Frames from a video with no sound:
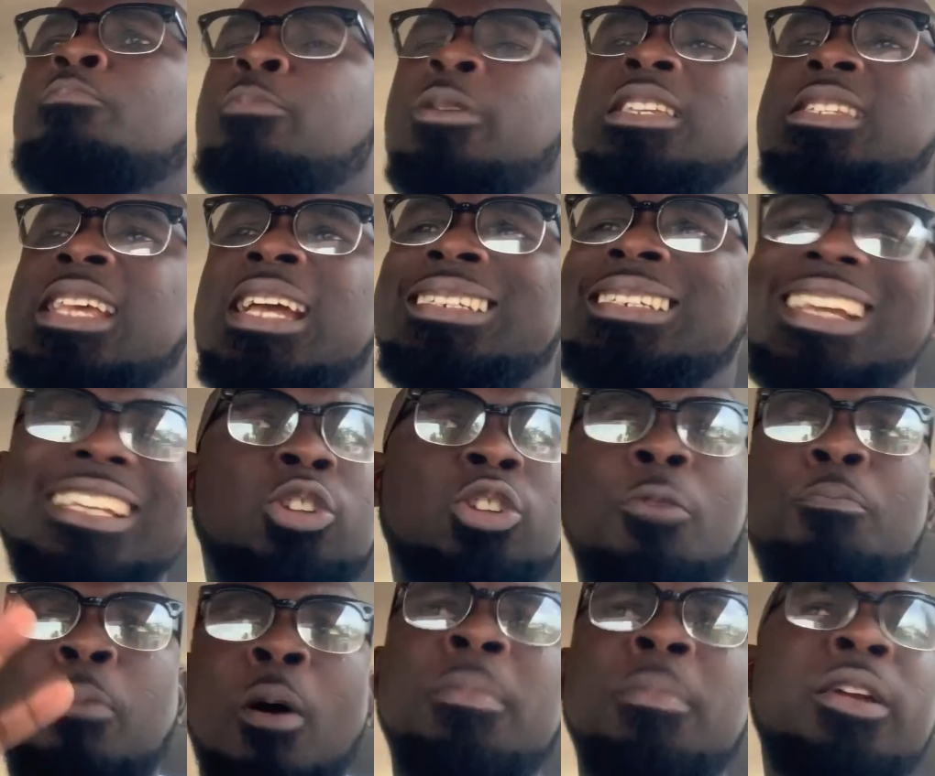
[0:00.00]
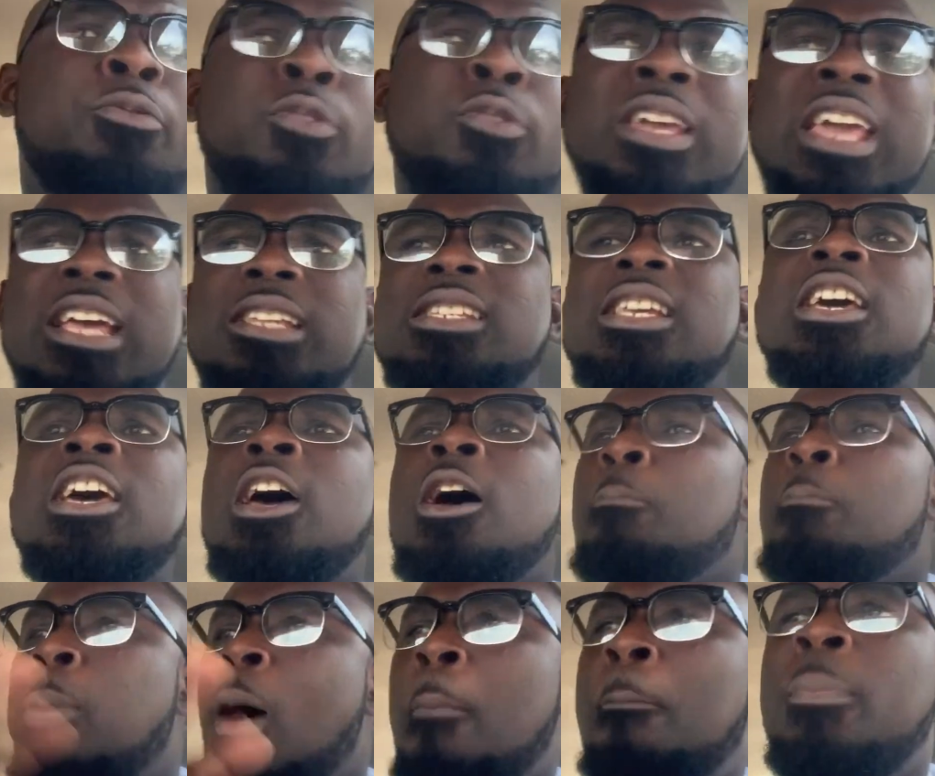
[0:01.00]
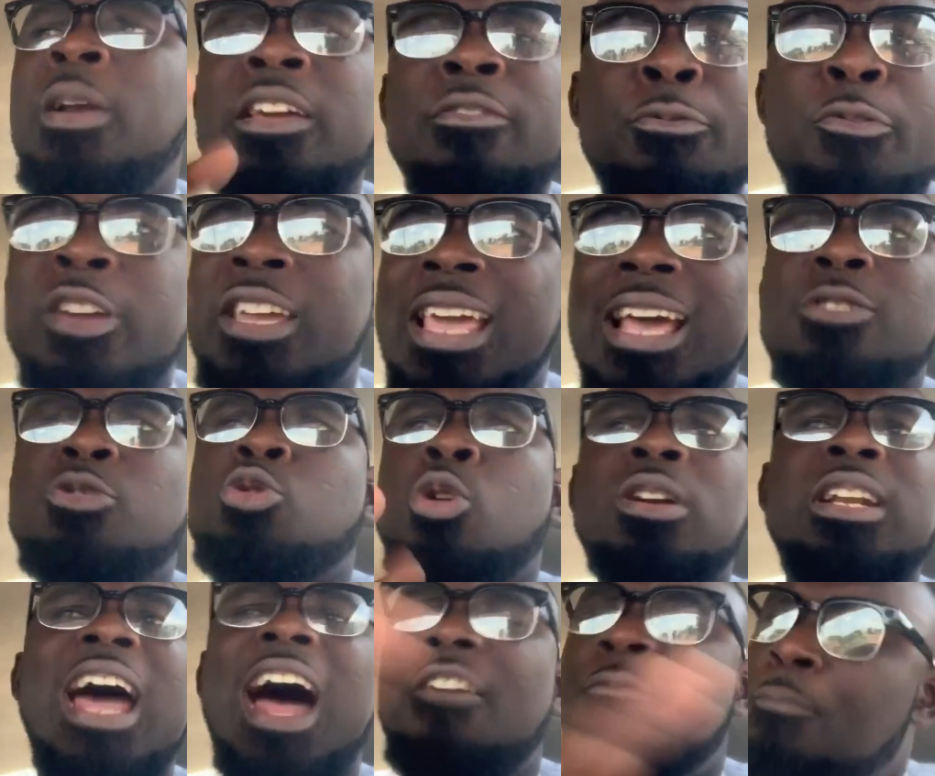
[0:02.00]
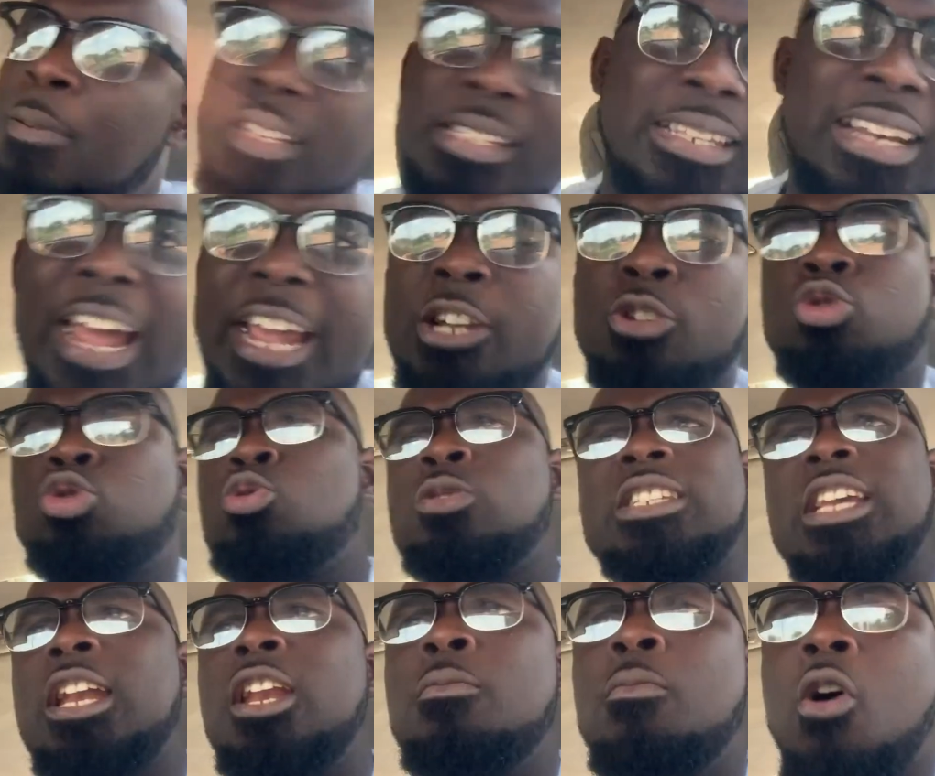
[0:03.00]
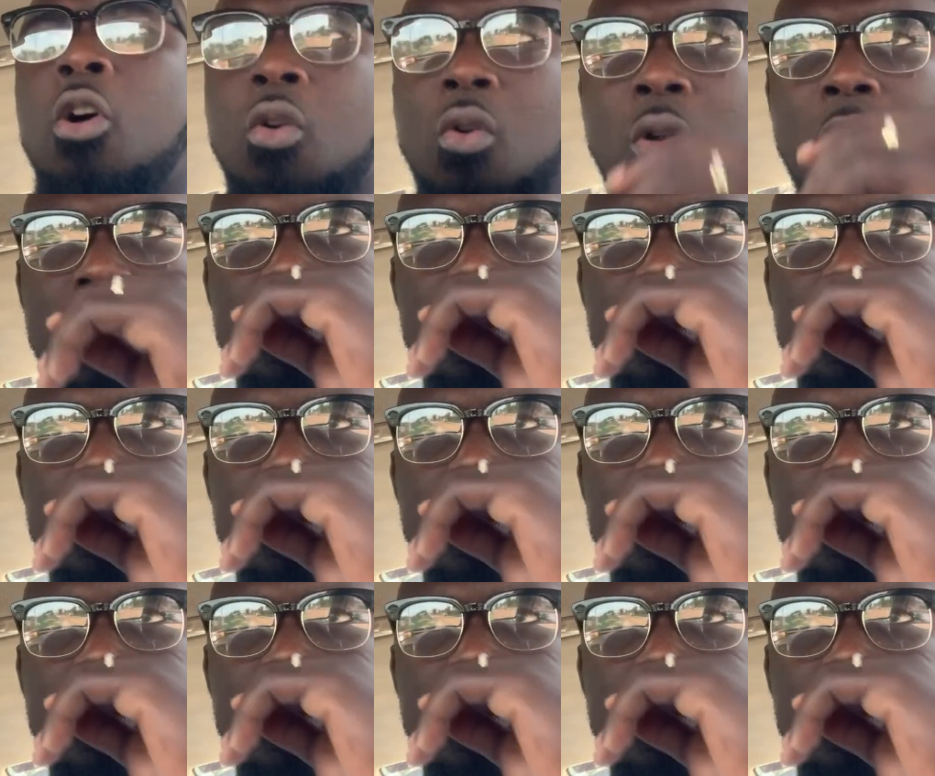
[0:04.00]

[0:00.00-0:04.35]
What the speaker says: presenters or public figures. Public figures don't have personal issues anymore.